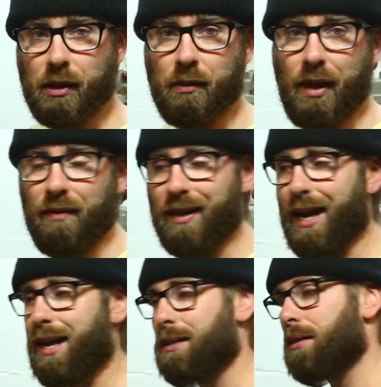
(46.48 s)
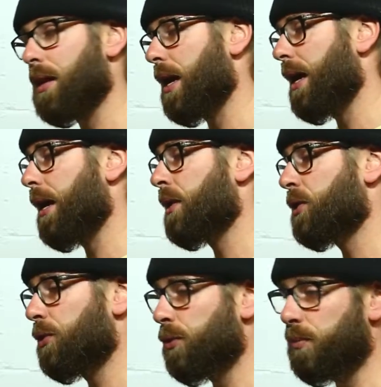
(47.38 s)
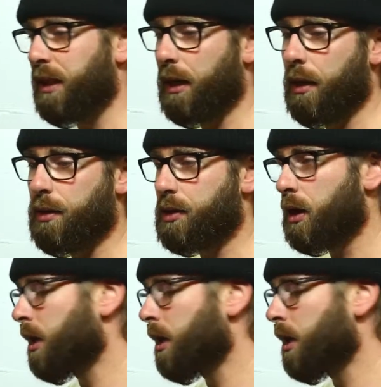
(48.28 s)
I don't have gas, and two, because